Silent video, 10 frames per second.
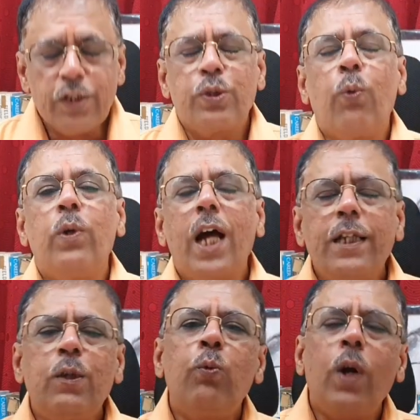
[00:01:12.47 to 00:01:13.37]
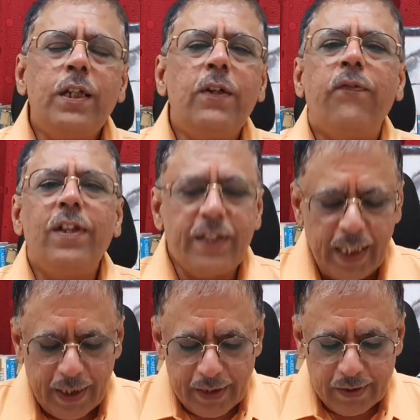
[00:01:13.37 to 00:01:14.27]
So another wonderful
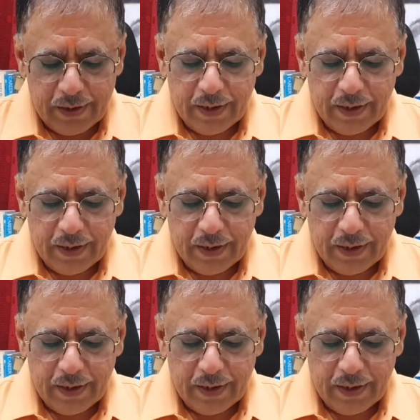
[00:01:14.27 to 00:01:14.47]
thing is,